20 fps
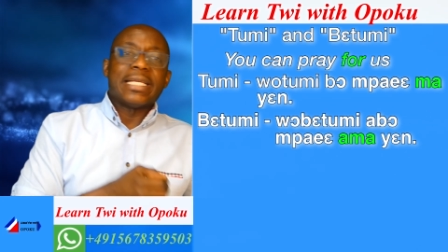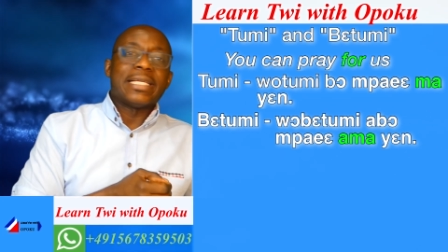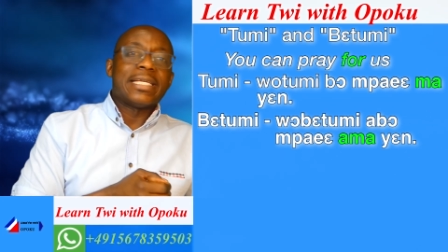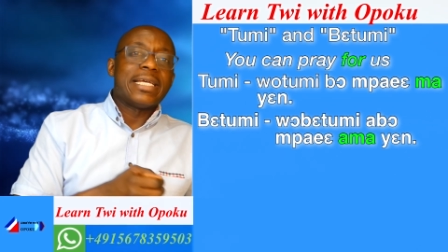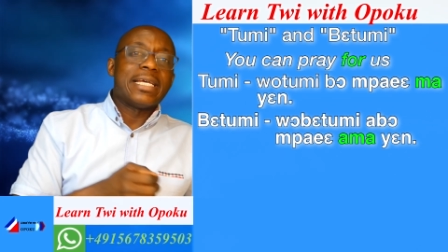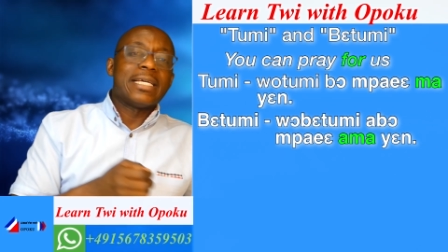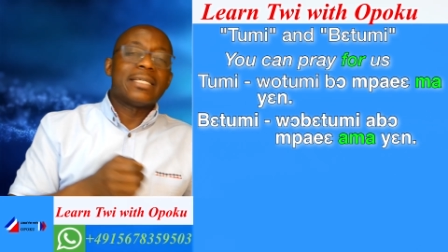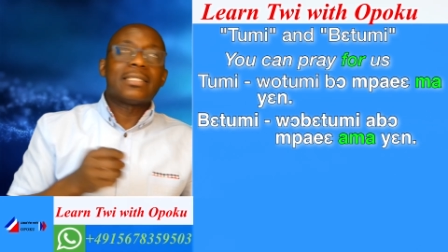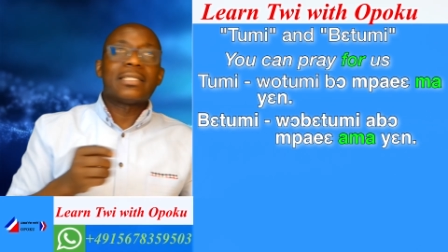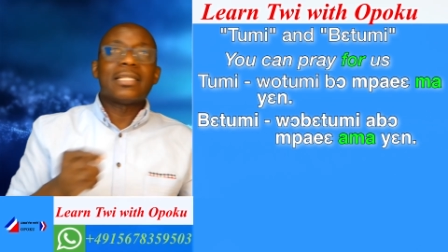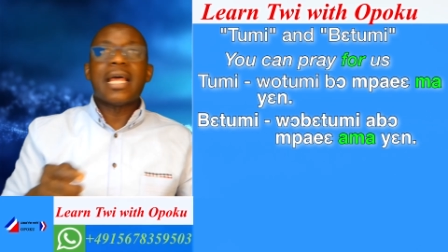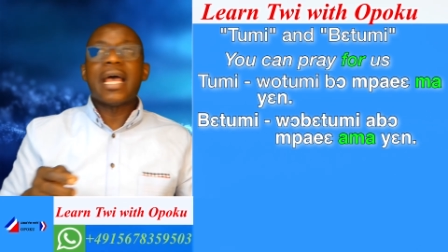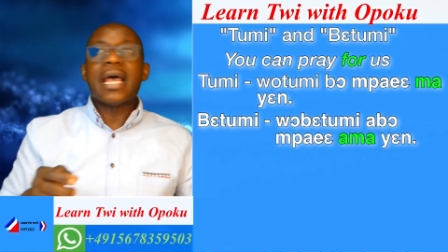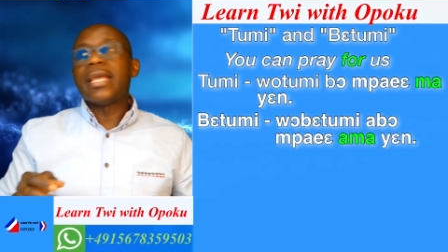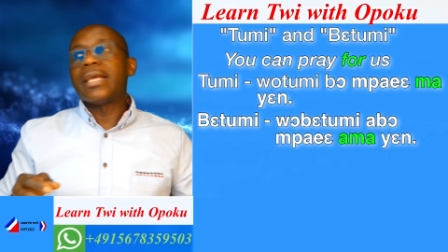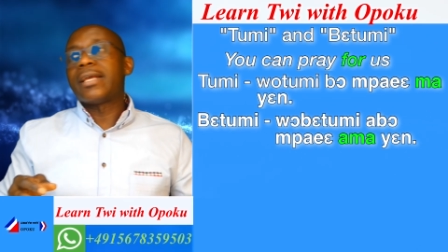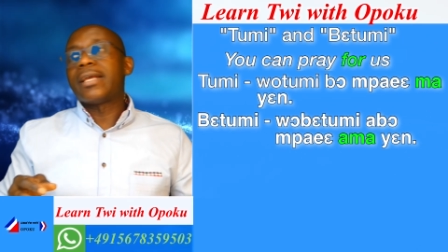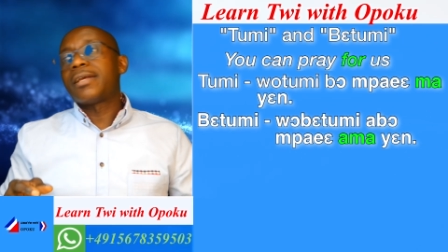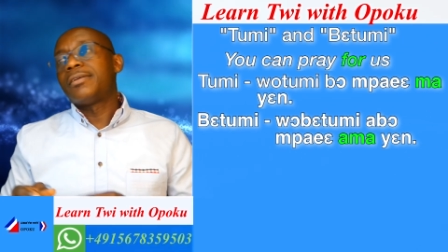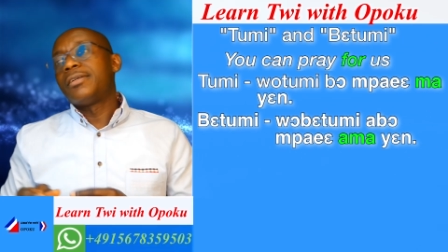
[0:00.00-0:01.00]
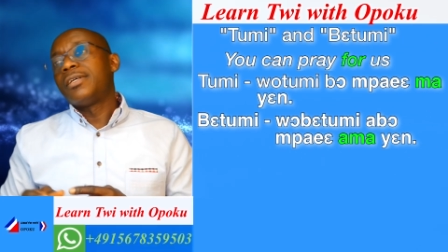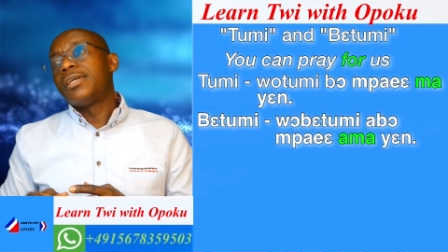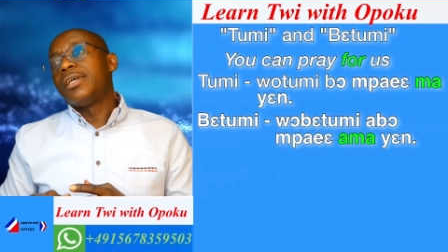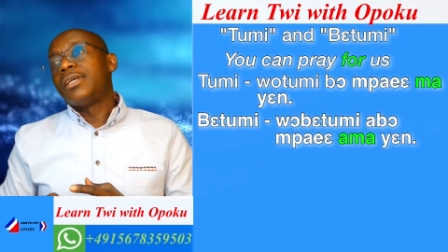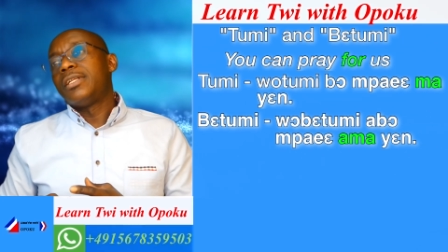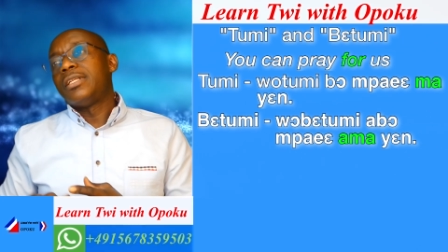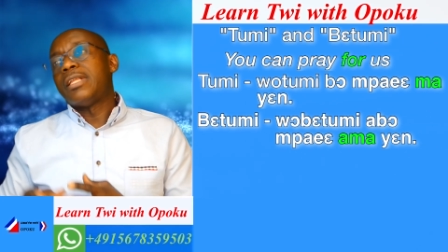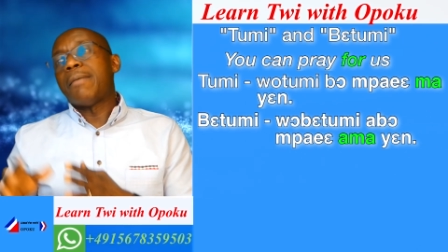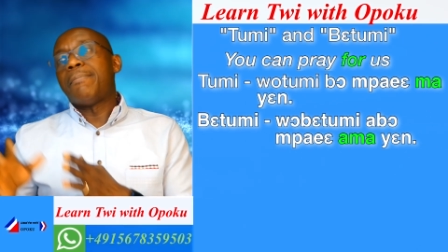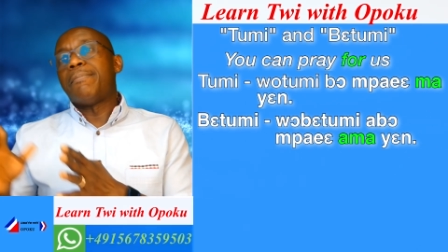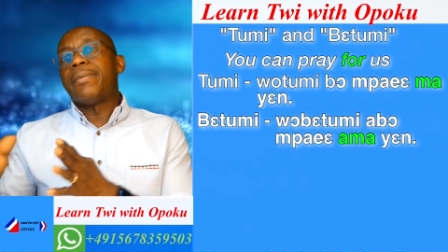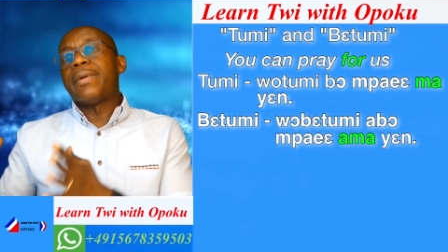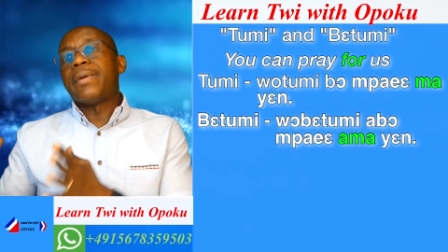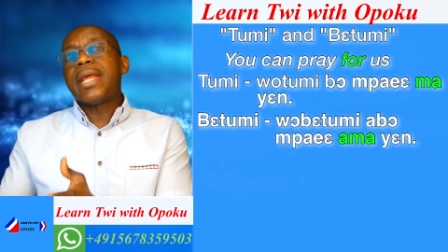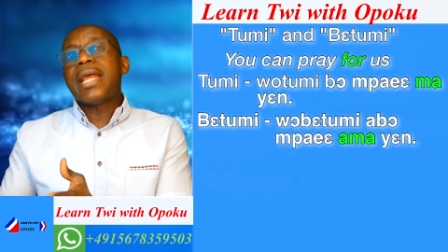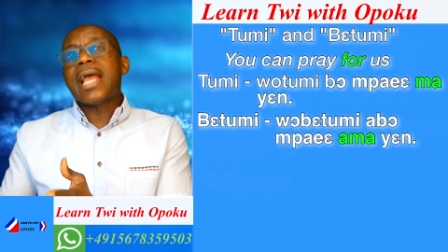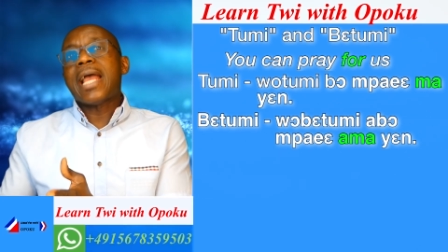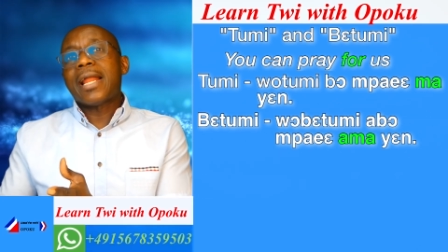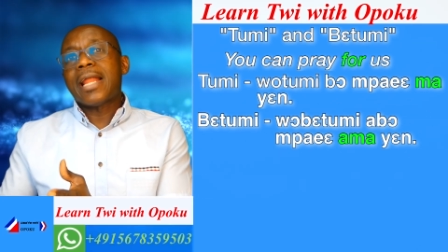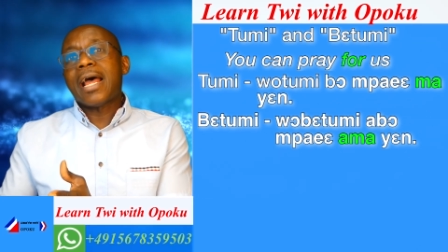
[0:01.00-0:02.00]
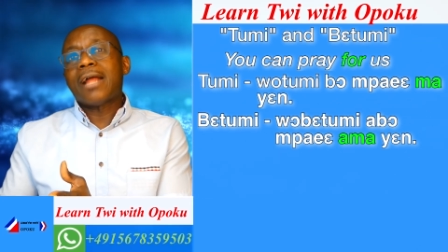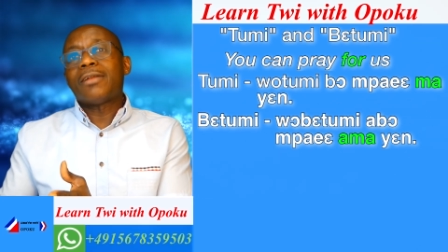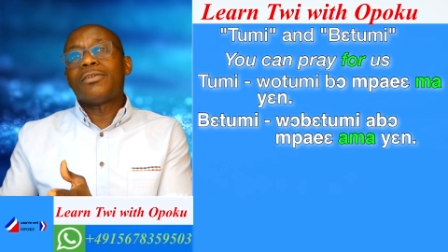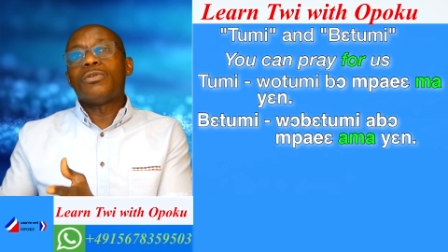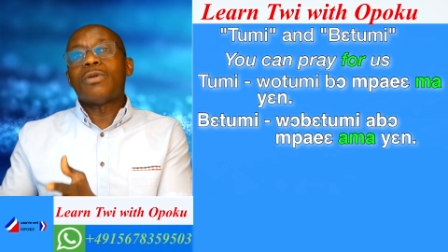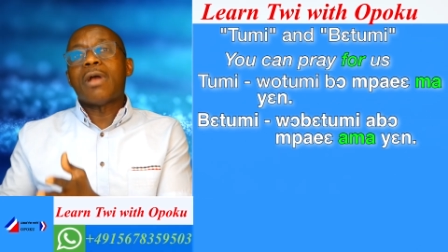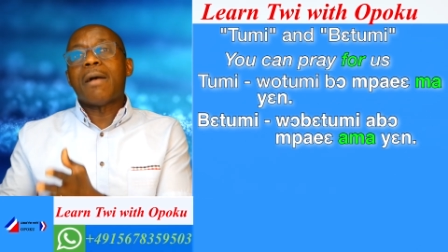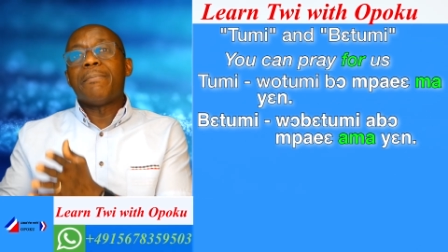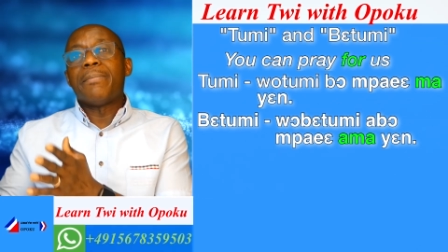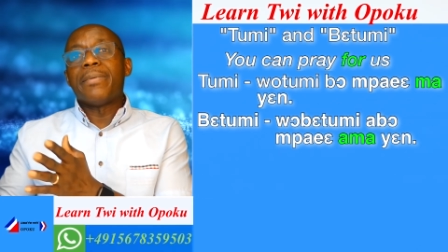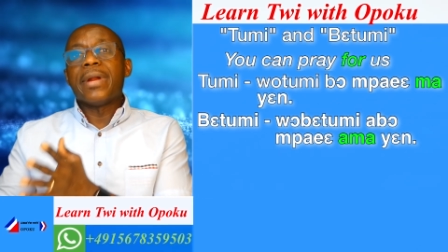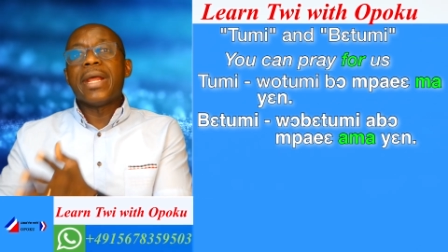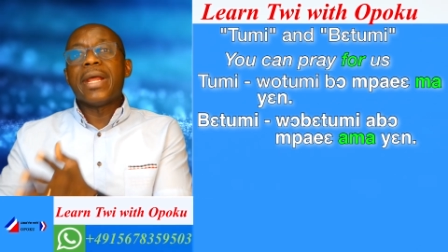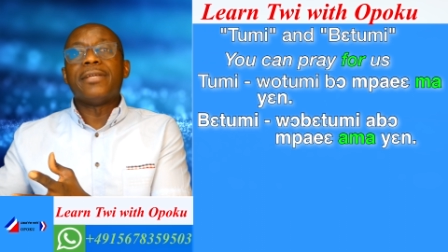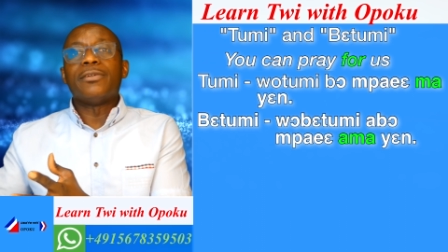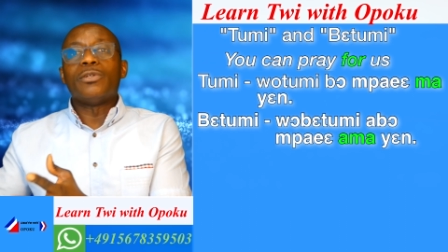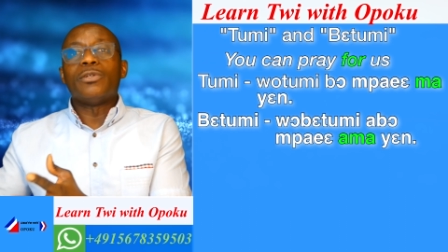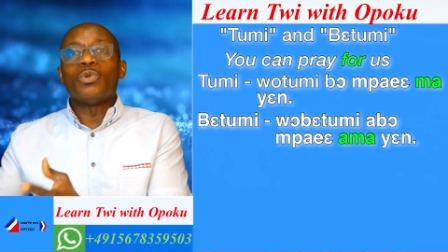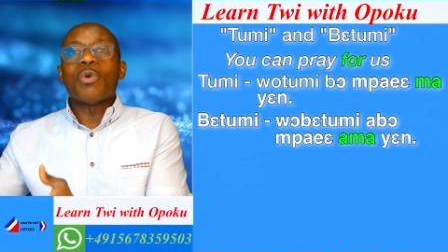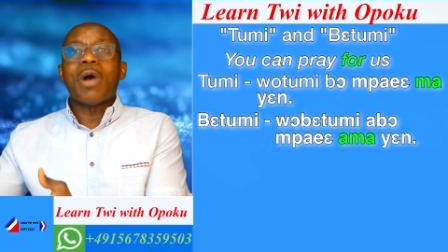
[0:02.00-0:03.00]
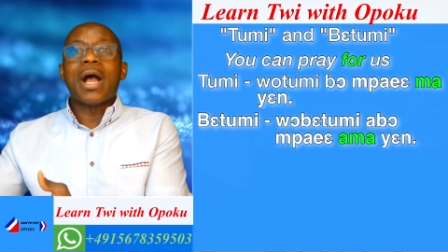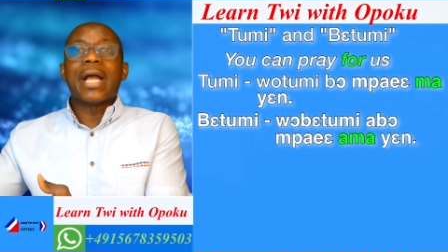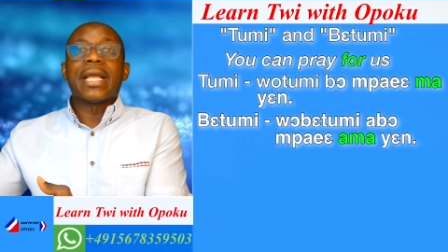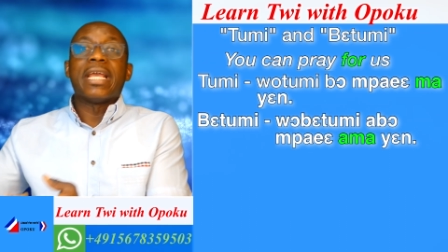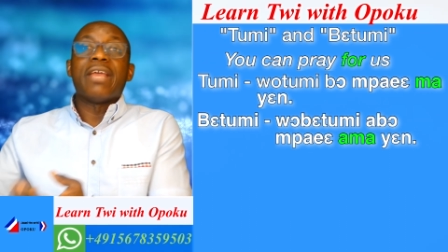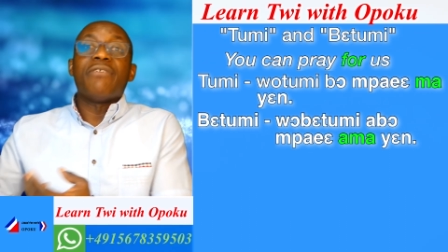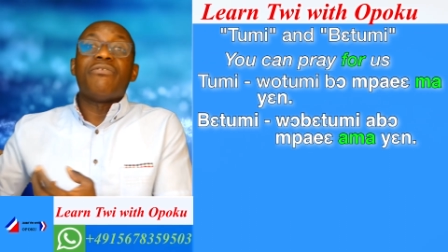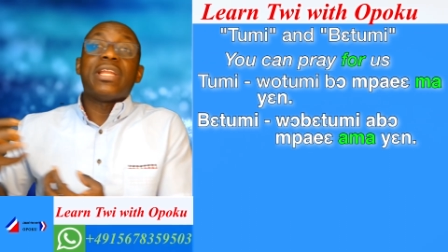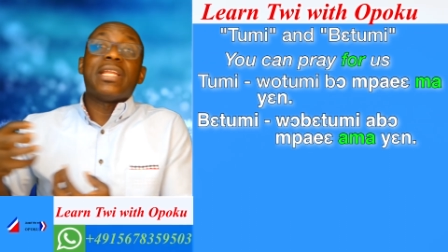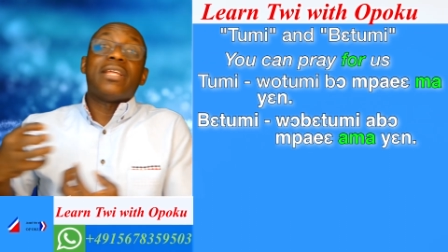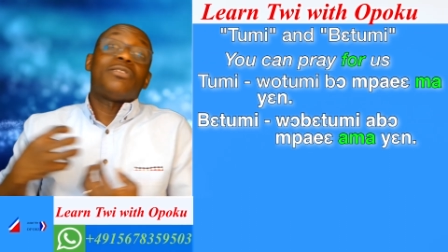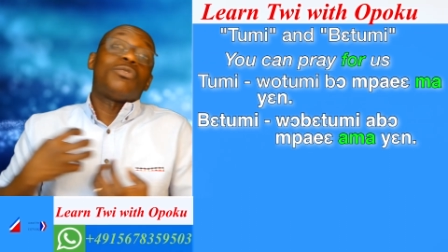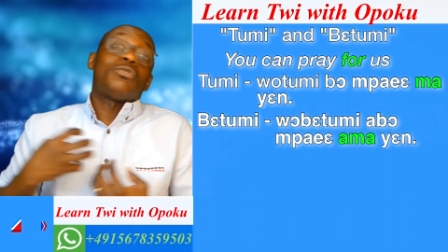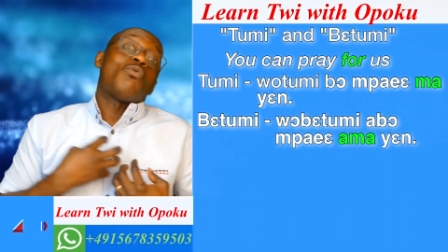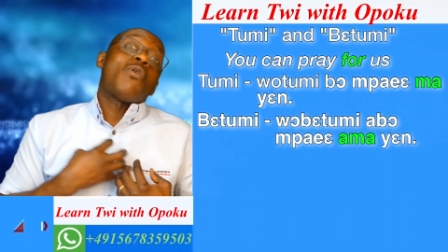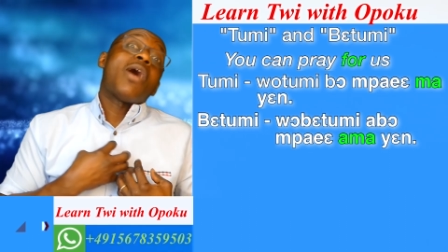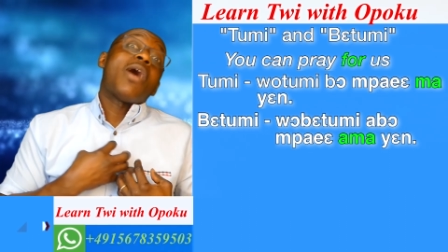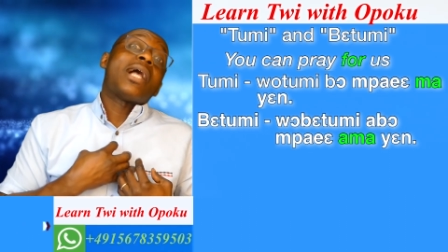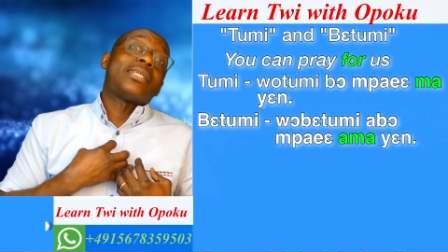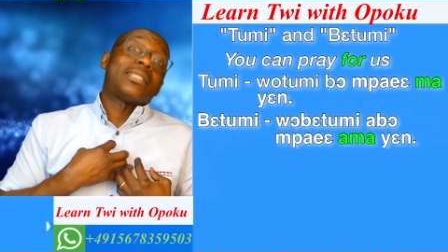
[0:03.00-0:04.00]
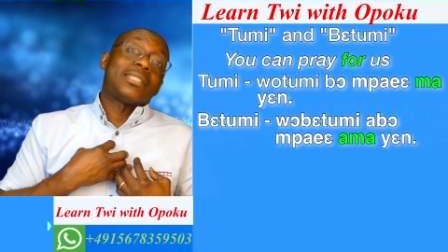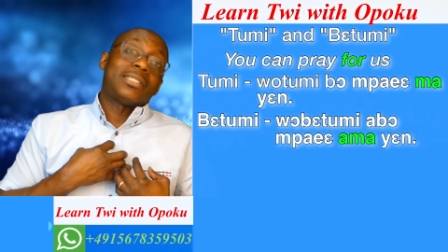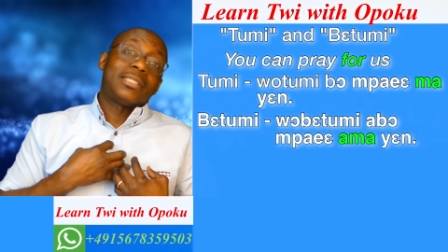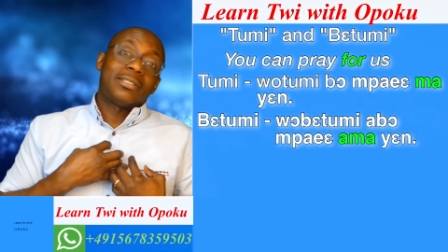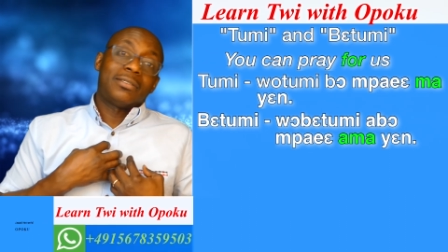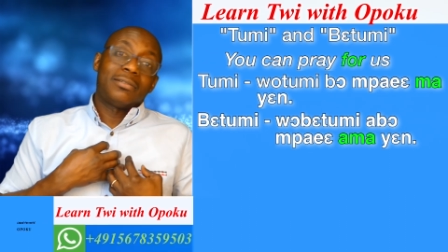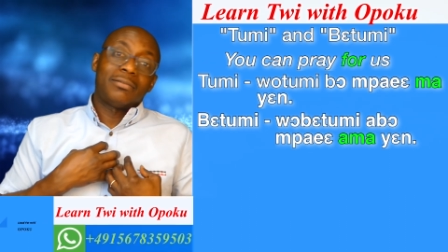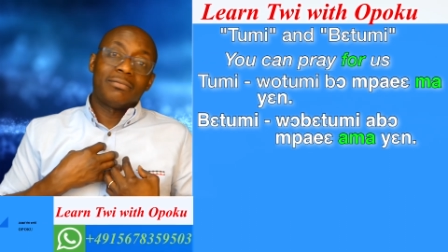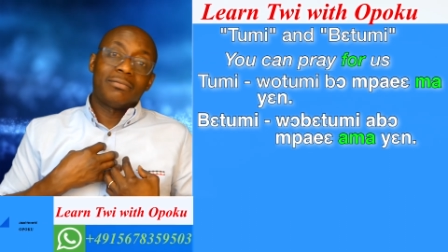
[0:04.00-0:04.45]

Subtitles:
it's like the prayer that you are praying, you are giving it to us.